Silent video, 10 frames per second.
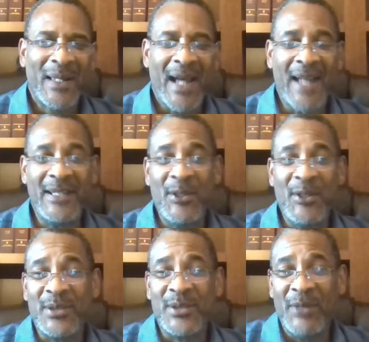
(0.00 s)
I didn't know
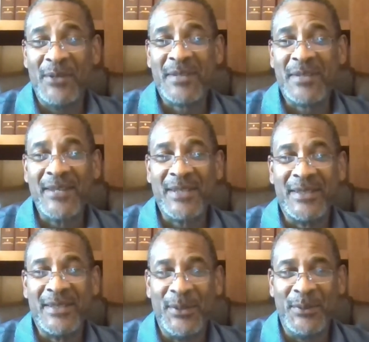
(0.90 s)
it was the real
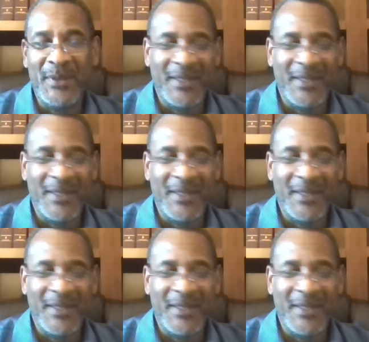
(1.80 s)
session, dude.